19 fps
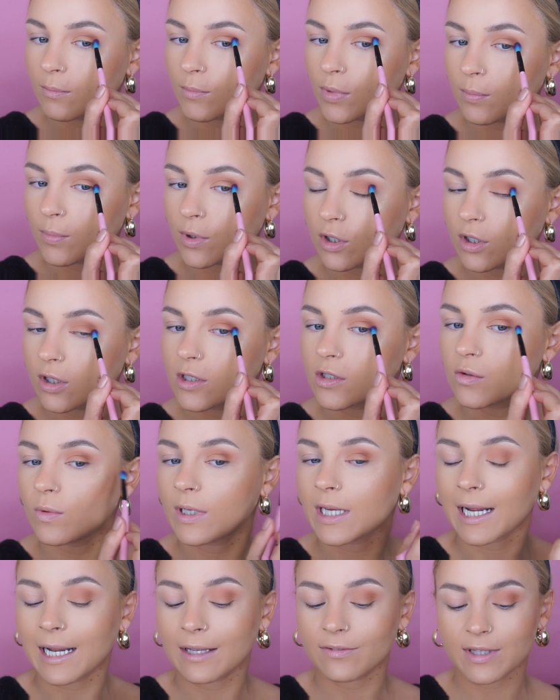But because
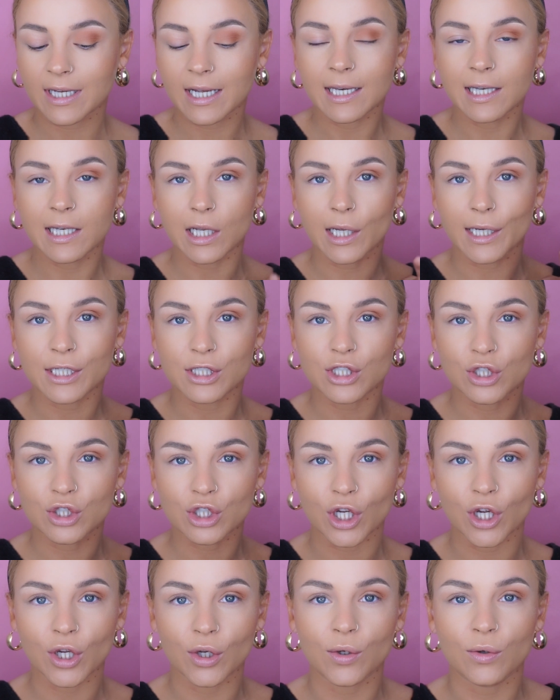we had that lighter
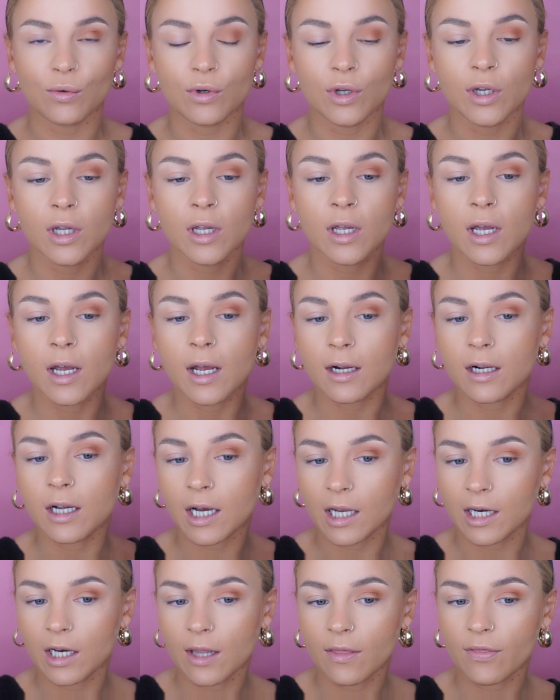tone
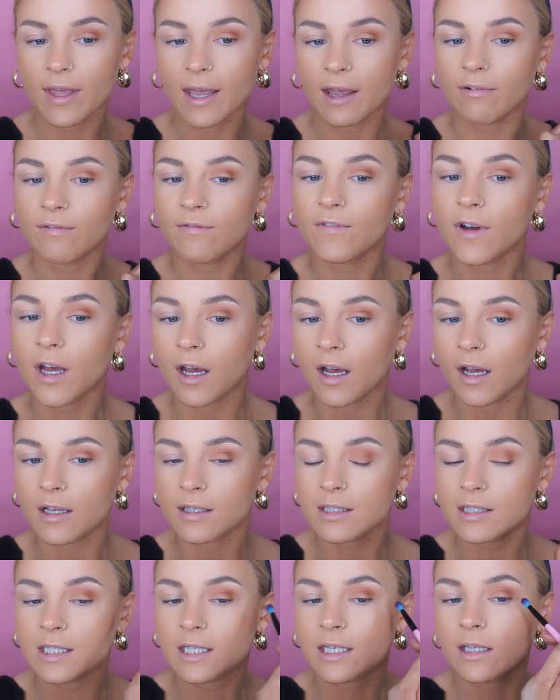colour there
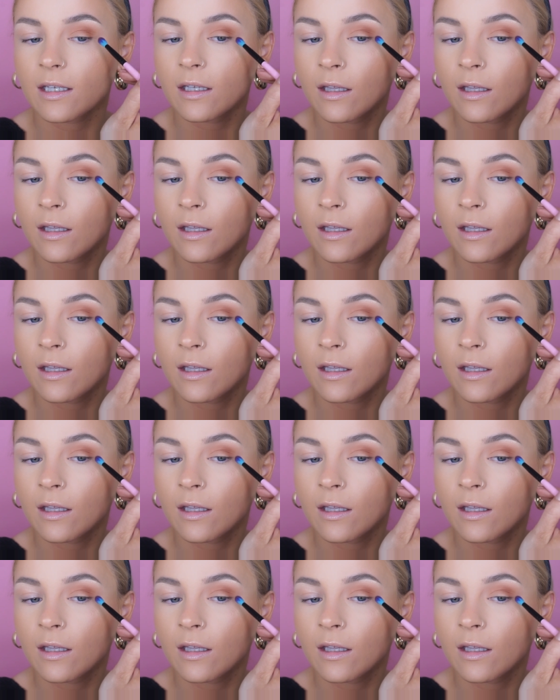first,